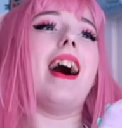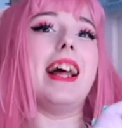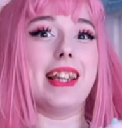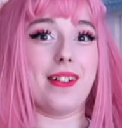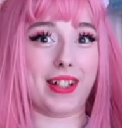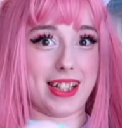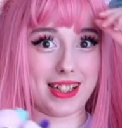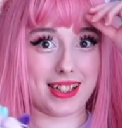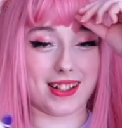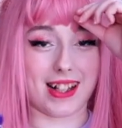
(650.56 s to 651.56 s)
I love it.
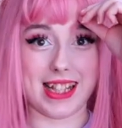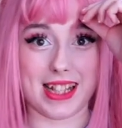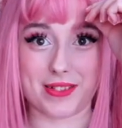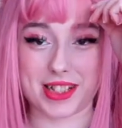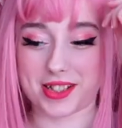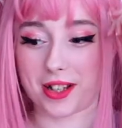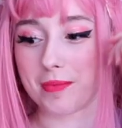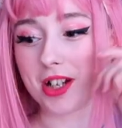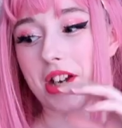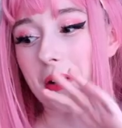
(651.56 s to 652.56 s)
I love it so
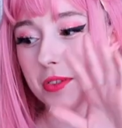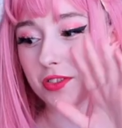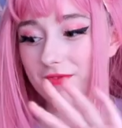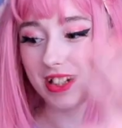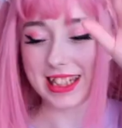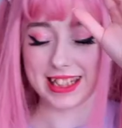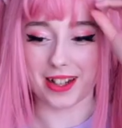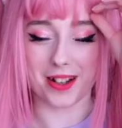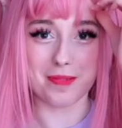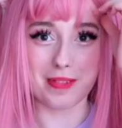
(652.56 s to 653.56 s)
much. I was really
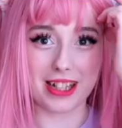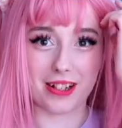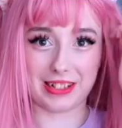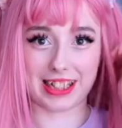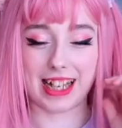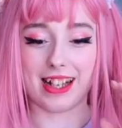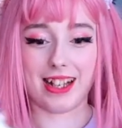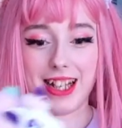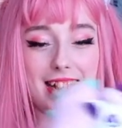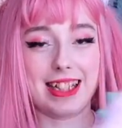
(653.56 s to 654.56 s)
hoping I would get
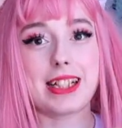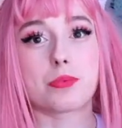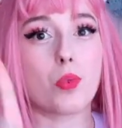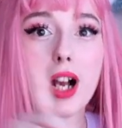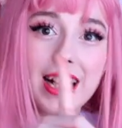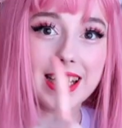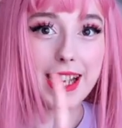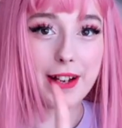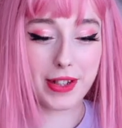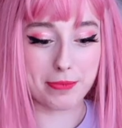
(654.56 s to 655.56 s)
at least one
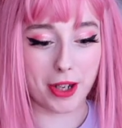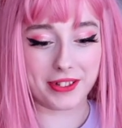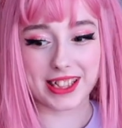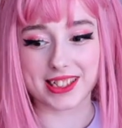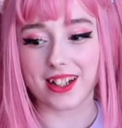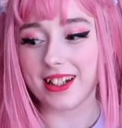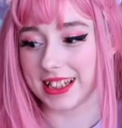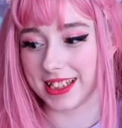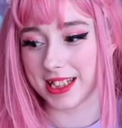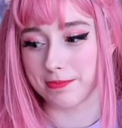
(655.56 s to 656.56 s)
Galarian Ponyta
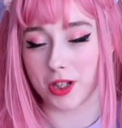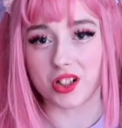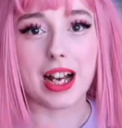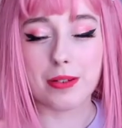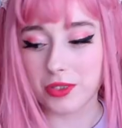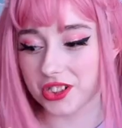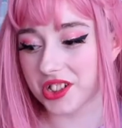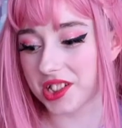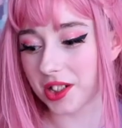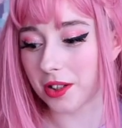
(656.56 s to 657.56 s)
in this box. I
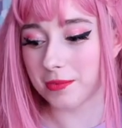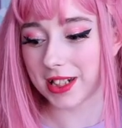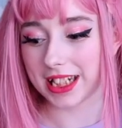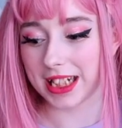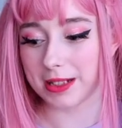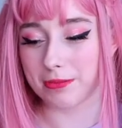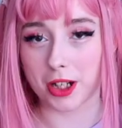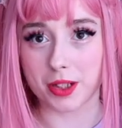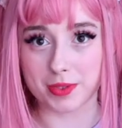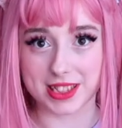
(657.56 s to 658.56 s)
watched so many
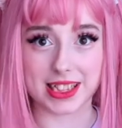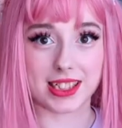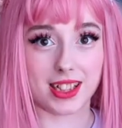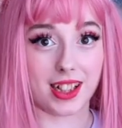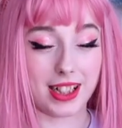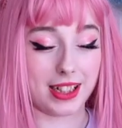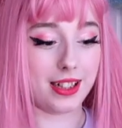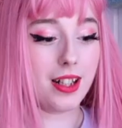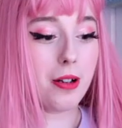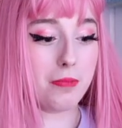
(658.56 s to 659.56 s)
Pokemon Center
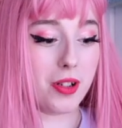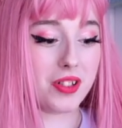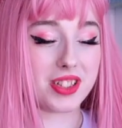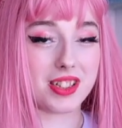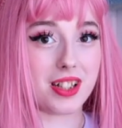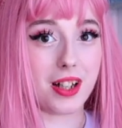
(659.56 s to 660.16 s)
Lucky Box